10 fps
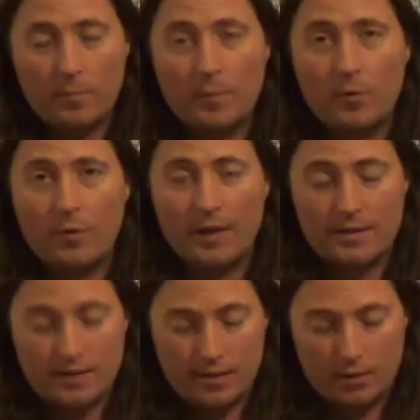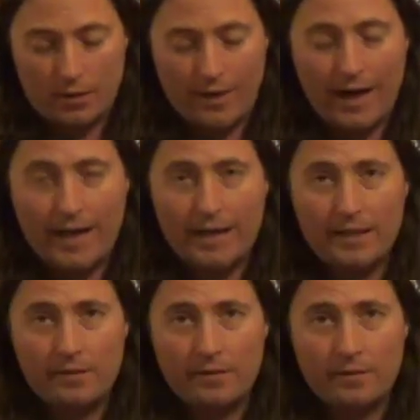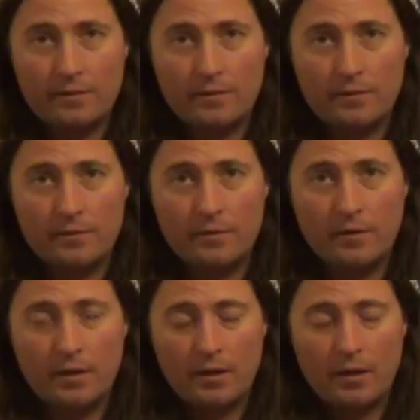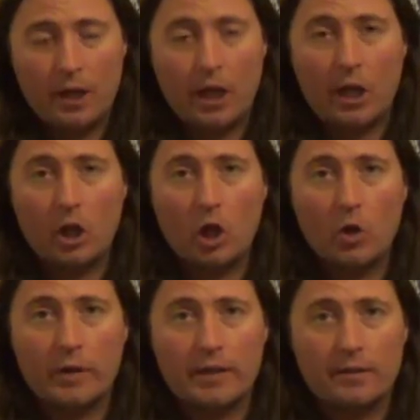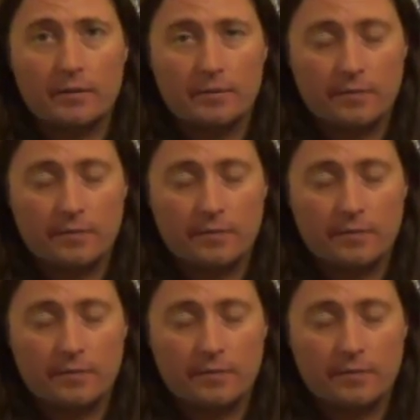Memorize that. You have a high E and a low E.